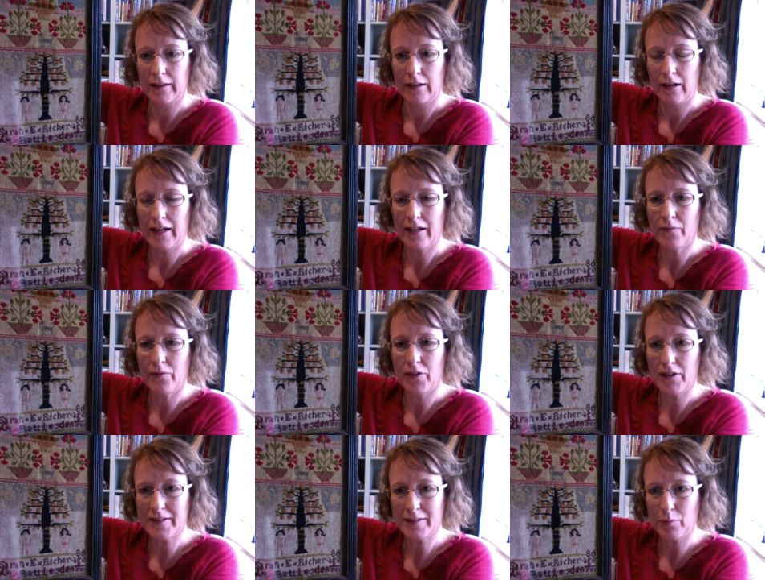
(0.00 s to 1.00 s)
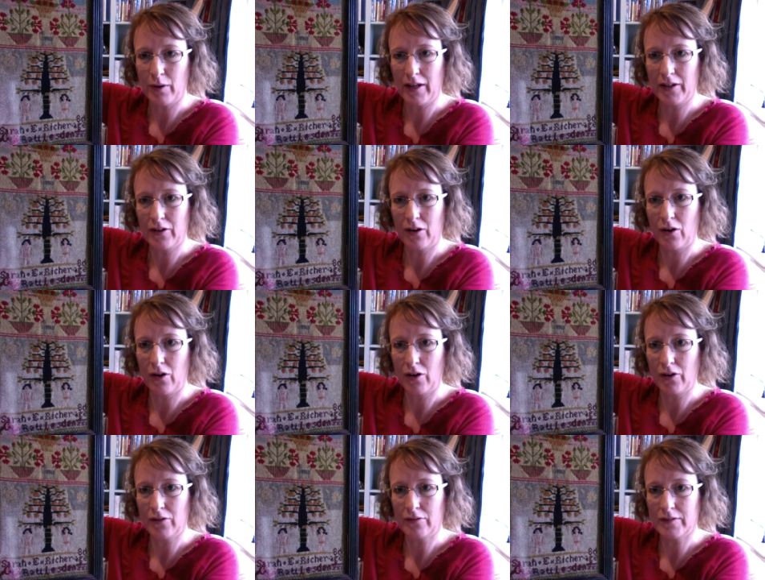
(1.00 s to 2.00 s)
I have this one
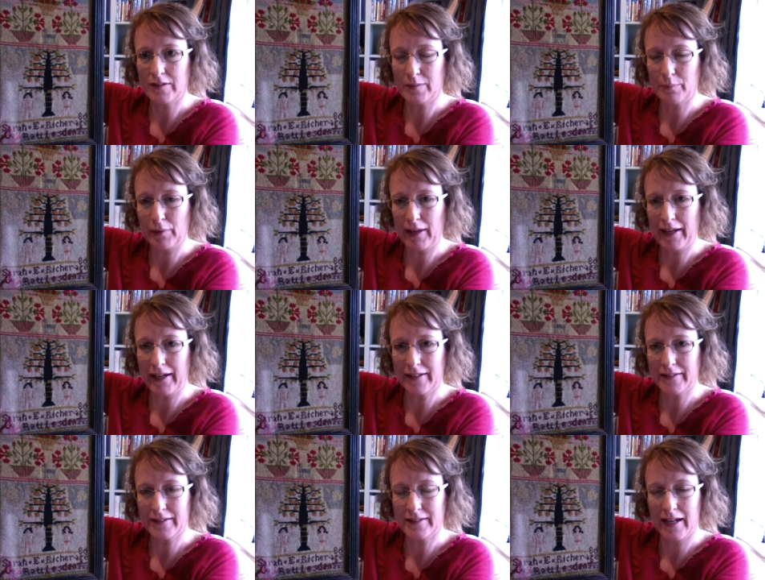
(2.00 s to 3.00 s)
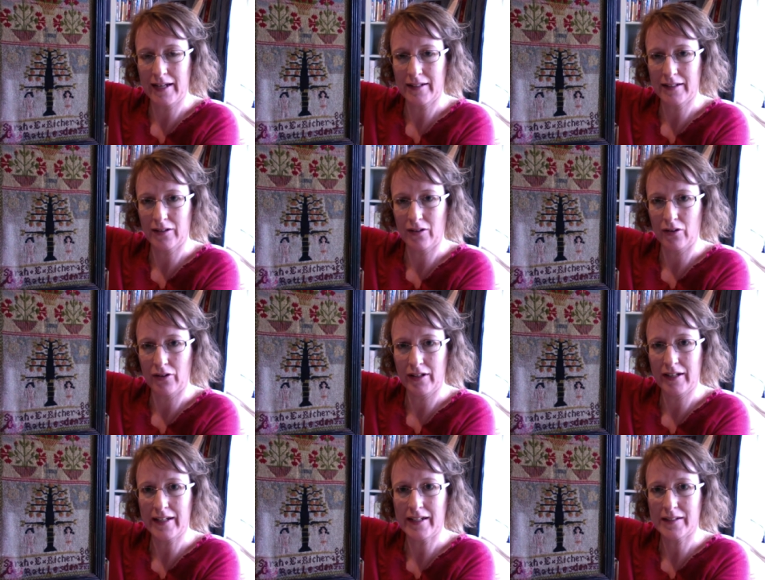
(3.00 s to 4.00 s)
on display standing on
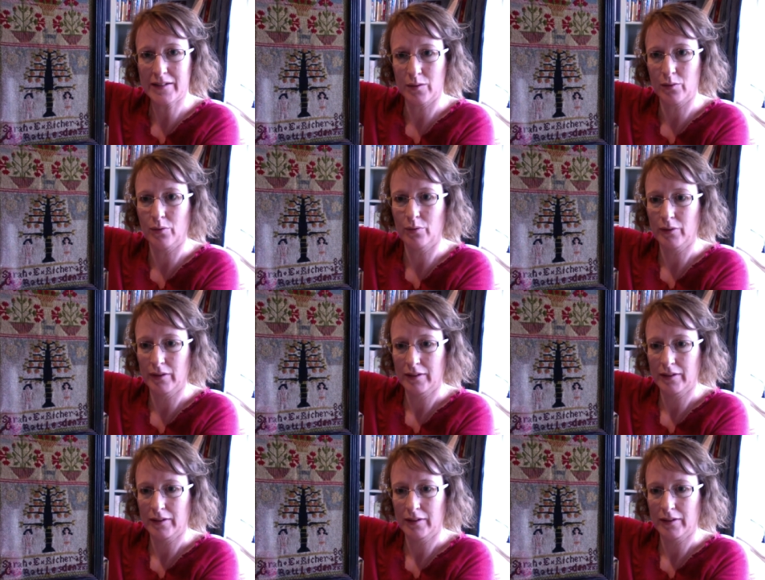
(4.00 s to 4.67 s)
an easel.